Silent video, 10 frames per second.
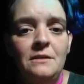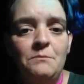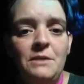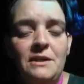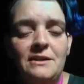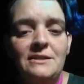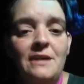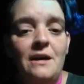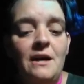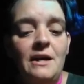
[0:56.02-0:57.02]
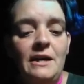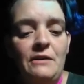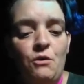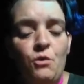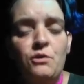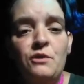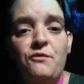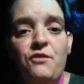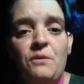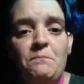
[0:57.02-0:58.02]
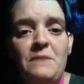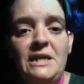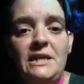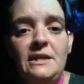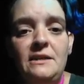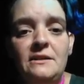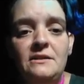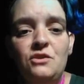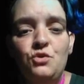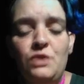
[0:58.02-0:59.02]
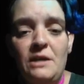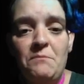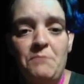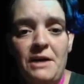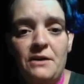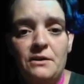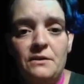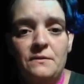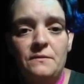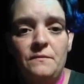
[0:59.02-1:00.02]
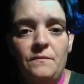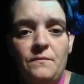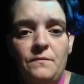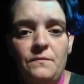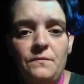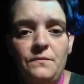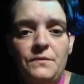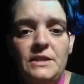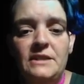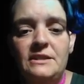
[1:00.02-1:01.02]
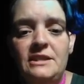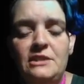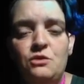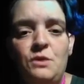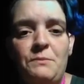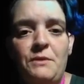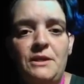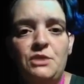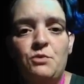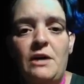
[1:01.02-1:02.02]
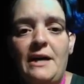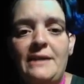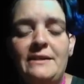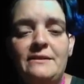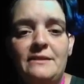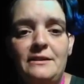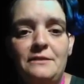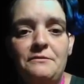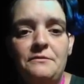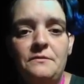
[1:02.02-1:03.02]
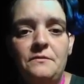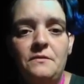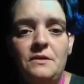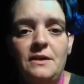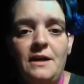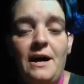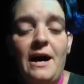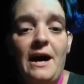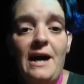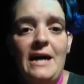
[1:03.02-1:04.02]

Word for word: Because in order for me to get better, and to get to a place where I can live, I